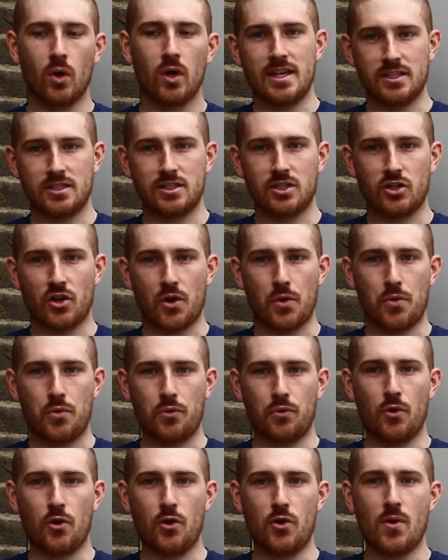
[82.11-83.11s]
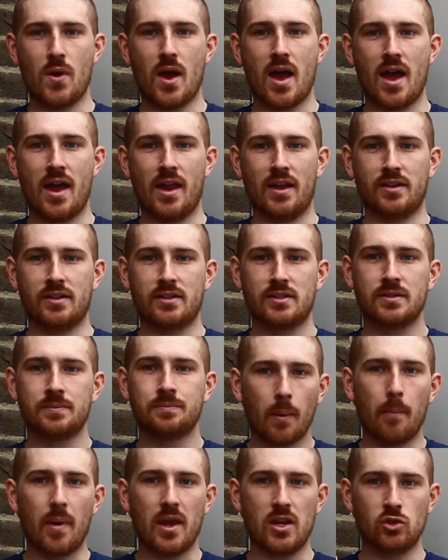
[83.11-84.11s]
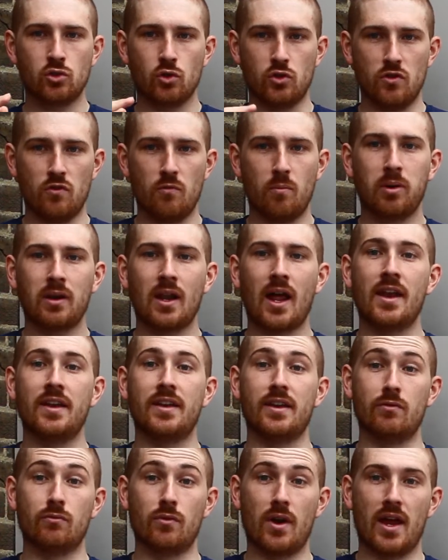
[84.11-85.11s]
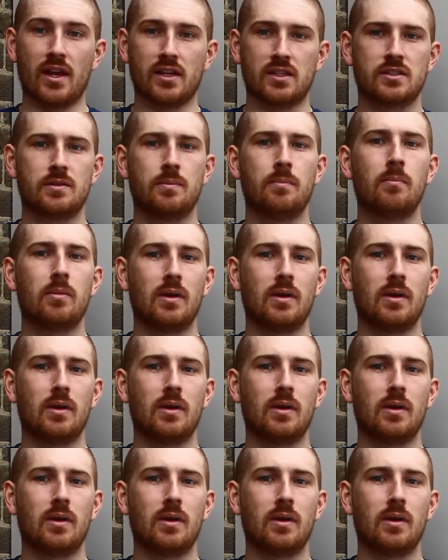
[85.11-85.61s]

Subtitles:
is to go through and make sure you've planned in rest,